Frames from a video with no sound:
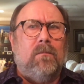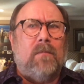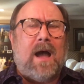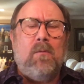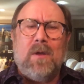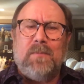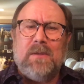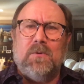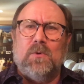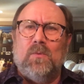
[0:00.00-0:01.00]
I want
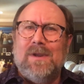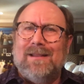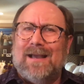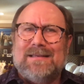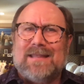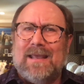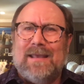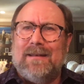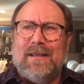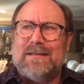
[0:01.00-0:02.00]
people to realize that
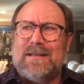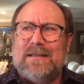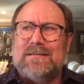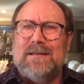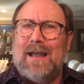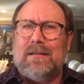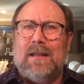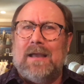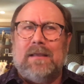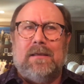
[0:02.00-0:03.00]
it's not
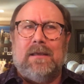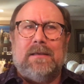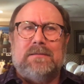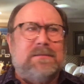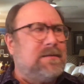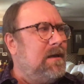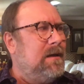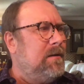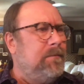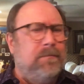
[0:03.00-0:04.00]
like it's
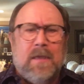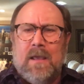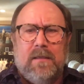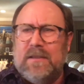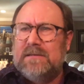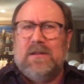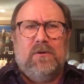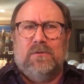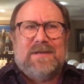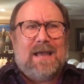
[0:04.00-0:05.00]
these
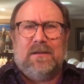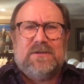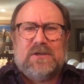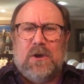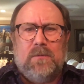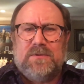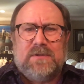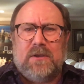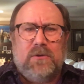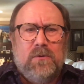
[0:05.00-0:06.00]
little telescopes
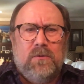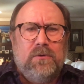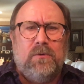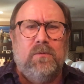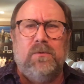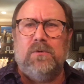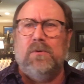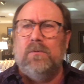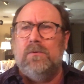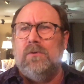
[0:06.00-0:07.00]
that
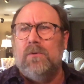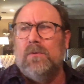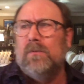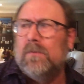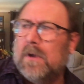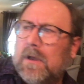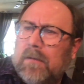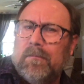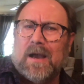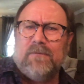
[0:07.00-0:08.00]
you
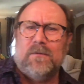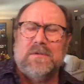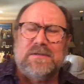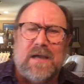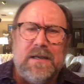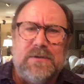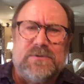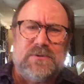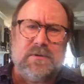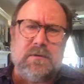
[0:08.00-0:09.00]
buy from a science